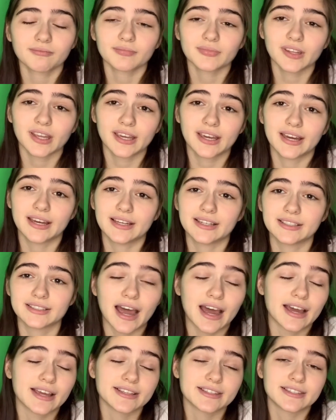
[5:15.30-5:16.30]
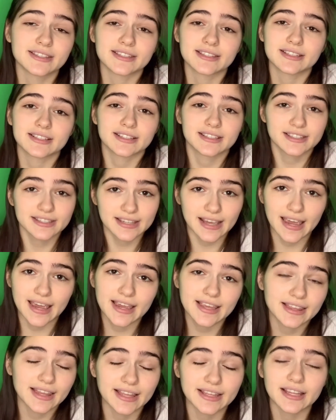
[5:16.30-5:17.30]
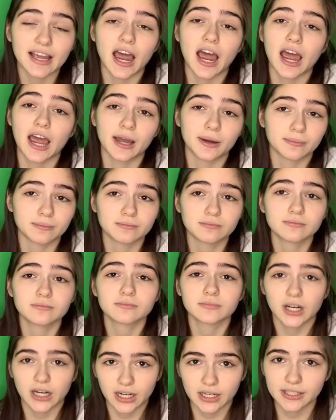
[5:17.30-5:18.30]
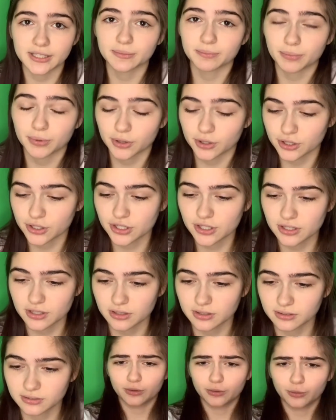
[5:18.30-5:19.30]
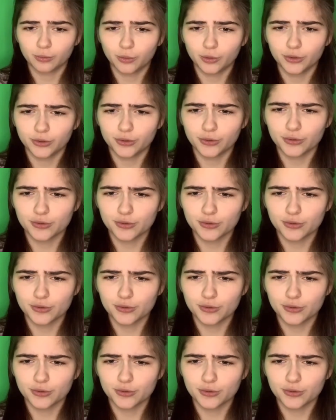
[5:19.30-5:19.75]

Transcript: and I'd say that I'm clean person what do you